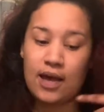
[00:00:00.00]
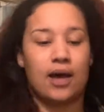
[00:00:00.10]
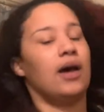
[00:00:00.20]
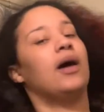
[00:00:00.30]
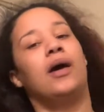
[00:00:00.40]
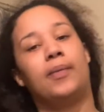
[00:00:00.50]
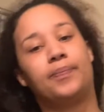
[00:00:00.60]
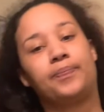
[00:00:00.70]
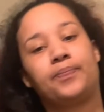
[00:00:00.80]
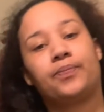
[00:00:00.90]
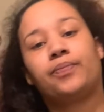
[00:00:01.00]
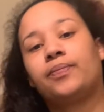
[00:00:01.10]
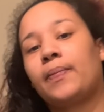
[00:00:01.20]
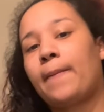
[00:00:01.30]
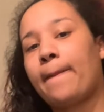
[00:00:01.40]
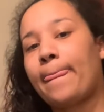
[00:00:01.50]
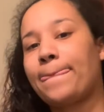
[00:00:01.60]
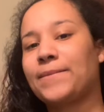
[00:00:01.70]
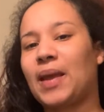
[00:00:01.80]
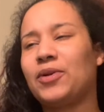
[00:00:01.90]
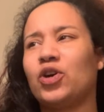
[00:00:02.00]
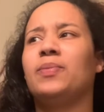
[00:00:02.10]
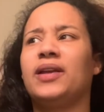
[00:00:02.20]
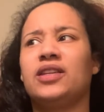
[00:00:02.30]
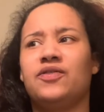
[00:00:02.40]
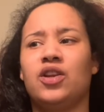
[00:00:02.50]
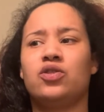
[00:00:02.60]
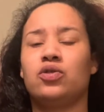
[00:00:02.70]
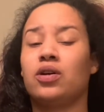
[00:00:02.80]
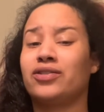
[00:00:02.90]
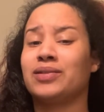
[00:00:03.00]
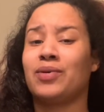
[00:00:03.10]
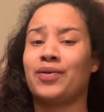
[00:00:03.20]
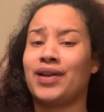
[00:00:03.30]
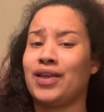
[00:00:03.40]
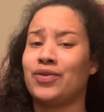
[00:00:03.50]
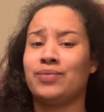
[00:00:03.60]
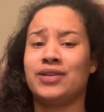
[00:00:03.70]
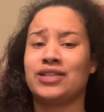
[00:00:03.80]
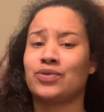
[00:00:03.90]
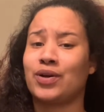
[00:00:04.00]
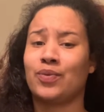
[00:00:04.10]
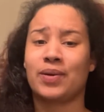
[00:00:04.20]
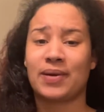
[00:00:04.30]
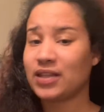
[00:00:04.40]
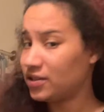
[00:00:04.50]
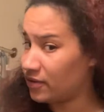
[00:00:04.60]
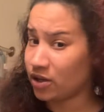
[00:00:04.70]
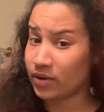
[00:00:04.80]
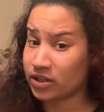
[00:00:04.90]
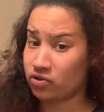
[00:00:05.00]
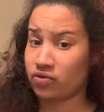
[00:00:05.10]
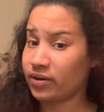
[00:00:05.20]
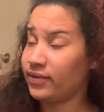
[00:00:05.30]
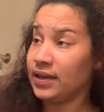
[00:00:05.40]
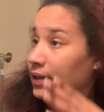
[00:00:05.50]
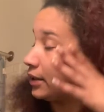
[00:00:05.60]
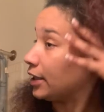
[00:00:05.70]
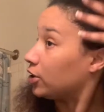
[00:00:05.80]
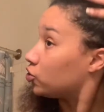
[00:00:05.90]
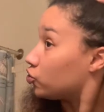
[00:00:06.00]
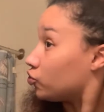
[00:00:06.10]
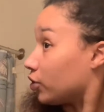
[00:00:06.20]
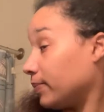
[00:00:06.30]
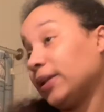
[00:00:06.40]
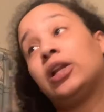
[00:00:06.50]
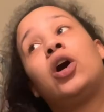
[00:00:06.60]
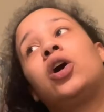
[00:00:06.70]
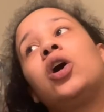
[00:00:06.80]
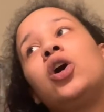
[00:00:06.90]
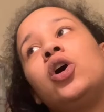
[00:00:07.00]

I'm not going to make this video too long because I'm already at 3 minutes, so I don't want to make this video extremely long.